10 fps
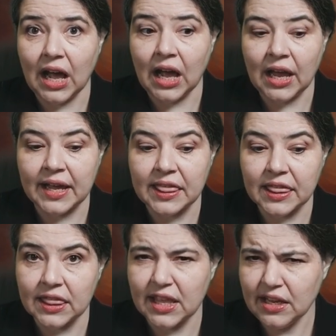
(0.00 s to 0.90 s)
I
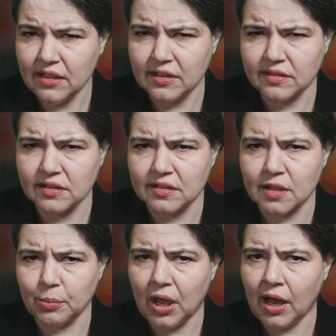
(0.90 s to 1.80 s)
think this is the
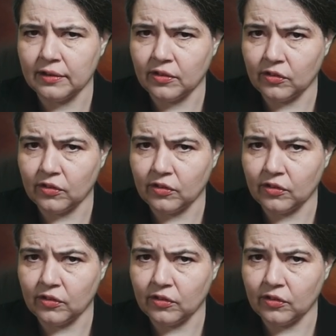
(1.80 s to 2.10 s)
plot to